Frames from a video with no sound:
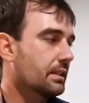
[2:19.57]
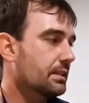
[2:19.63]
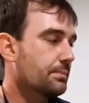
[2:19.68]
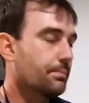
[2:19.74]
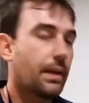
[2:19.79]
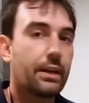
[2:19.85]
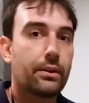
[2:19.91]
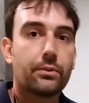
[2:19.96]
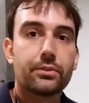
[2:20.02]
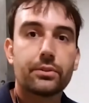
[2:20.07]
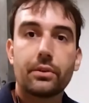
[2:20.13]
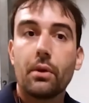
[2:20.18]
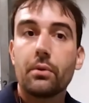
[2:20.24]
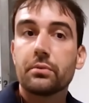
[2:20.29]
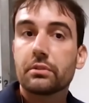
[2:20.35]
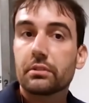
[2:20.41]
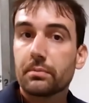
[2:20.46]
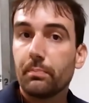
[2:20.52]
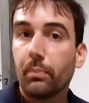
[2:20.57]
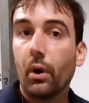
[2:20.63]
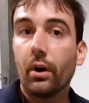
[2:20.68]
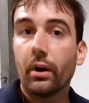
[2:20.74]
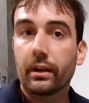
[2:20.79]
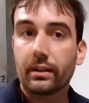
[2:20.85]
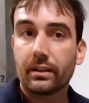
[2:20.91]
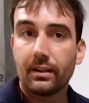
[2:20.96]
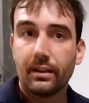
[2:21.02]
down in the magazines, there are
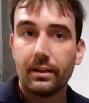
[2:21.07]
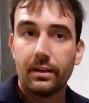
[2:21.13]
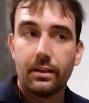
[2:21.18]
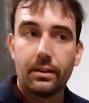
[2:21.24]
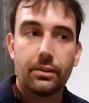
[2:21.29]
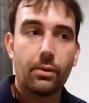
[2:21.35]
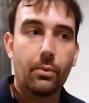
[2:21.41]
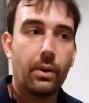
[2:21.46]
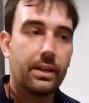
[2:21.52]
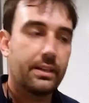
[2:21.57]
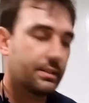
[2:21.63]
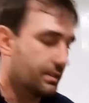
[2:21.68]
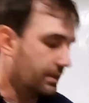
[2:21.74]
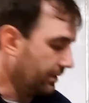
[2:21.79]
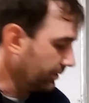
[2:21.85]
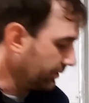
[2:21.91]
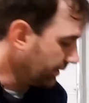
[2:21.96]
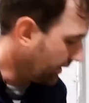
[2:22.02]
brass hooks that they can